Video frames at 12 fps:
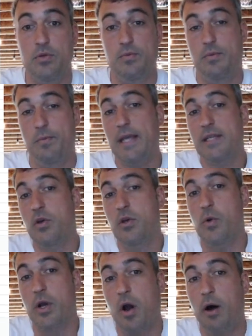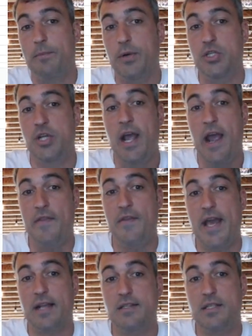basically to accomplish in the
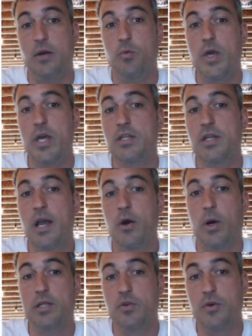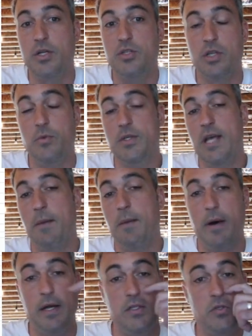next 10 weeks what traditionally would take
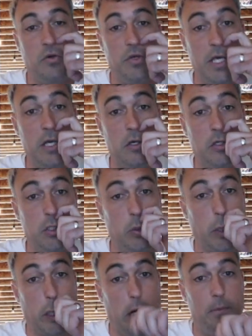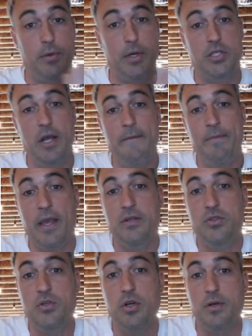months or years to accomplish
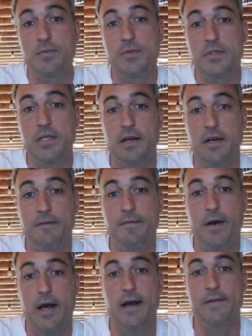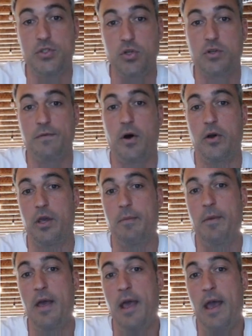in terms of search volume,
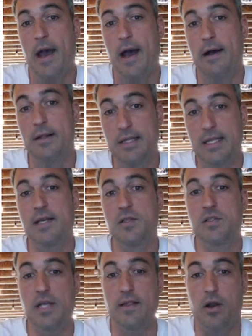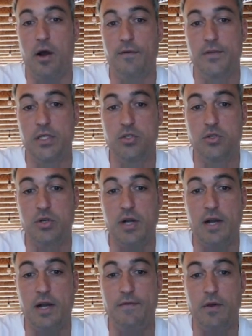leads, and then obviously
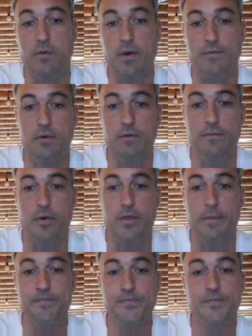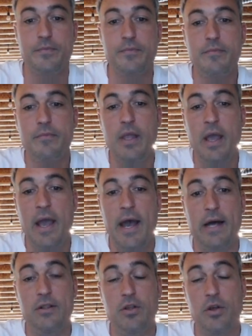driving revenue for them.
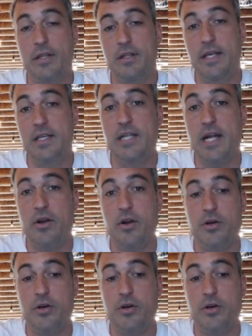Look at the links down in our